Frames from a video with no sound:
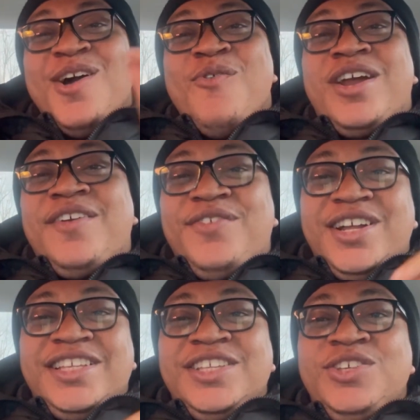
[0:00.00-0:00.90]

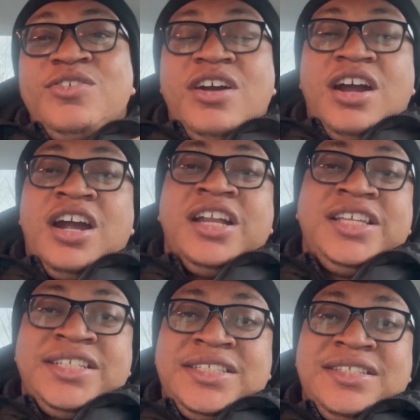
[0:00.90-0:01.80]
Whatever the new
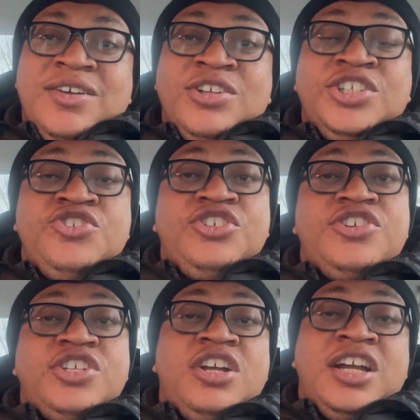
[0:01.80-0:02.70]
artists or the new
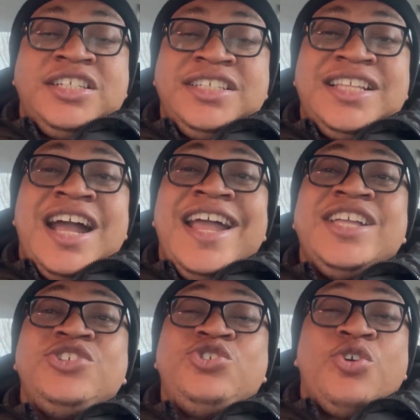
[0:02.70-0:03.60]
generation artists are
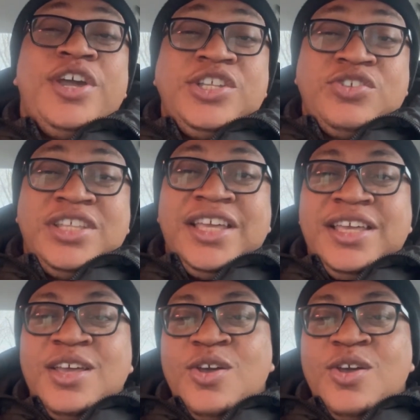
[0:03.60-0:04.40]
enjoying today